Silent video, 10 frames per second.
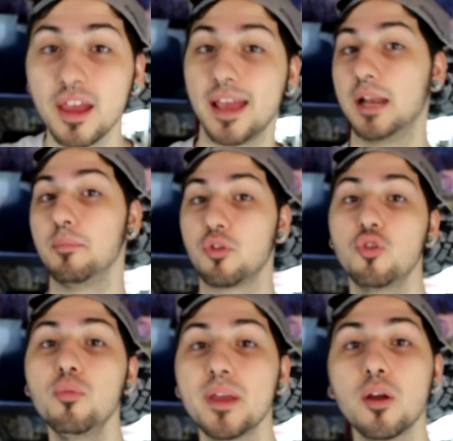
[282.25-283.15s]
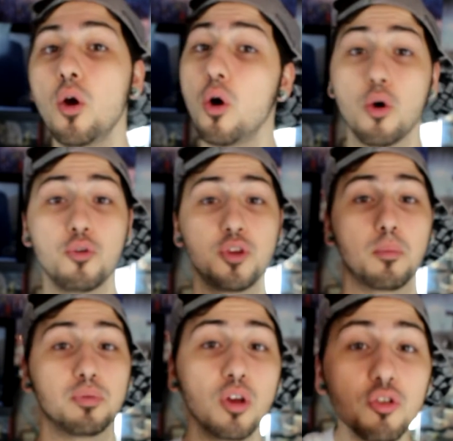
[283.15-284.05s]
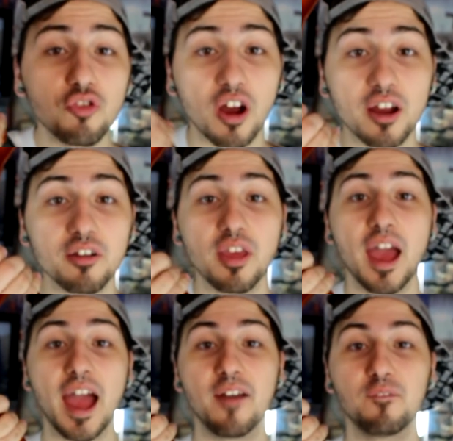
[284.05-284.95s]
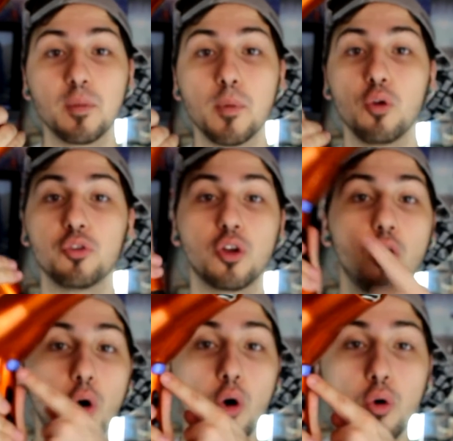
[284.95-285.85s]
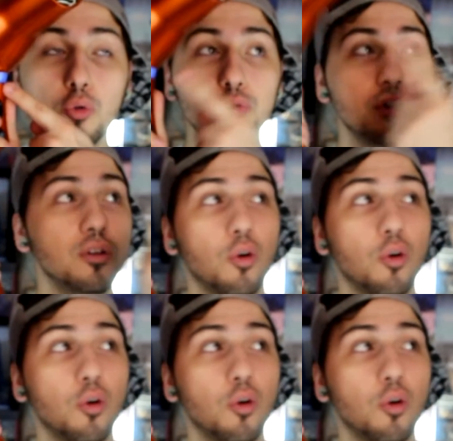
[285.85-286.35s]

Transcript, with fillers: and I'm assuming all your blow dryers have the mode cold